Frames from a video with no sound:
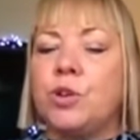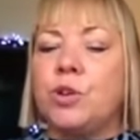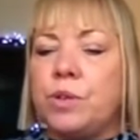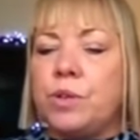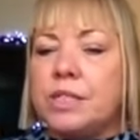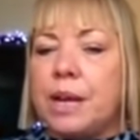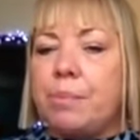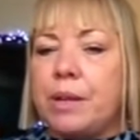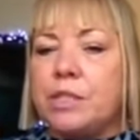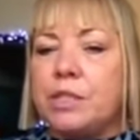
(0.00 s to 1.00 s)
step
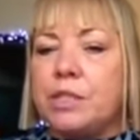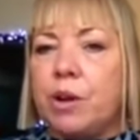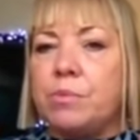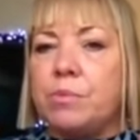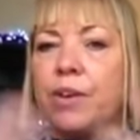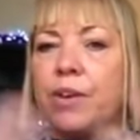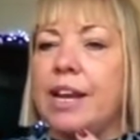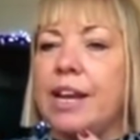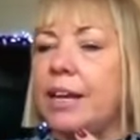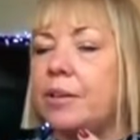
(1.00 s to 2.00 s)
into the realms of
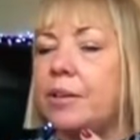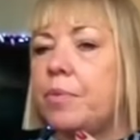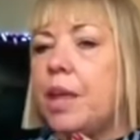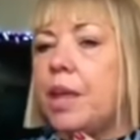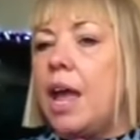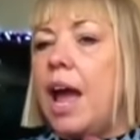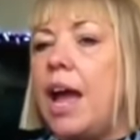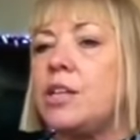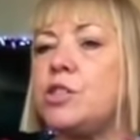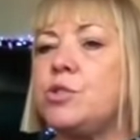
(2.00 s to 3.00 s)
healing
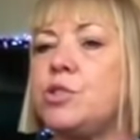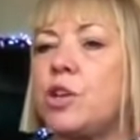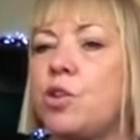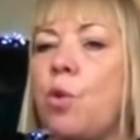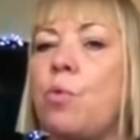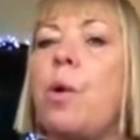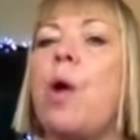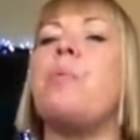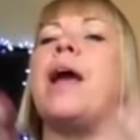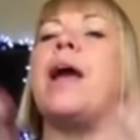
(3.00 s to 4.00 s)
and you, your
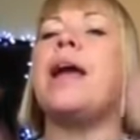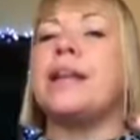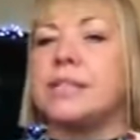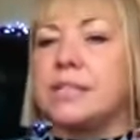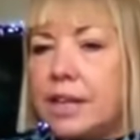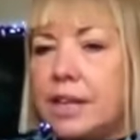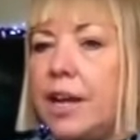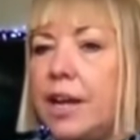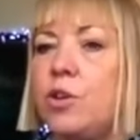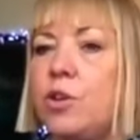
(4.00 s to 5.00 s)
awareness
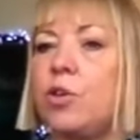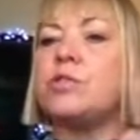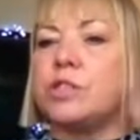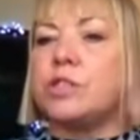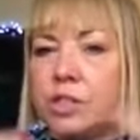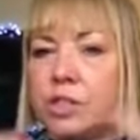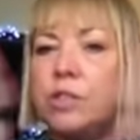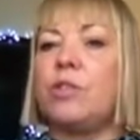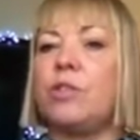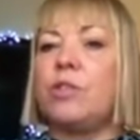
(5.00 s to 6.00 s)
and your consciousness
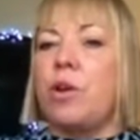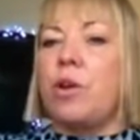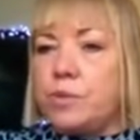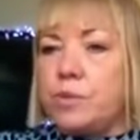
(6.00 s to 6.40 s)
grows